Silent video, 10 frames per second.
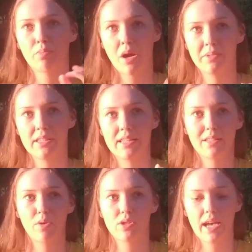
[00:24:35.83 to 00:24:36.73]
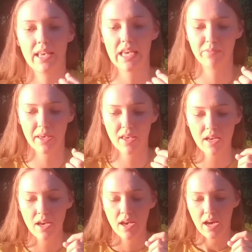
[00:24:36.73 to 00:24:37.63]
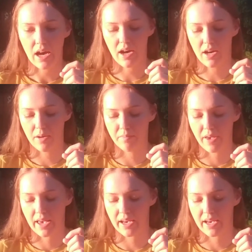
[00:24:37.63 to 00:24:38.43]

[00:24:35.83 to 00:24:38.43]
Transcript: promises that the Most High gave me, and